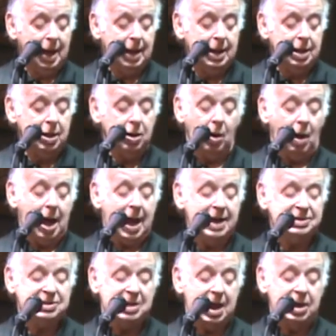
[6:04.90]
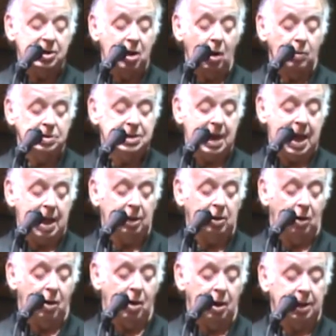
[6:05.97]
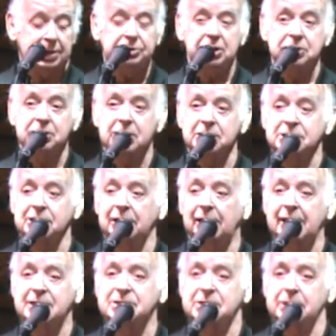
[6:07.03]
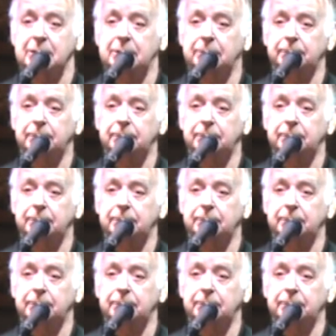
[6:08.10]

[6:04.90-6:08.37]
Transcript: You know, I say no to alcohol, it just doesn't listen.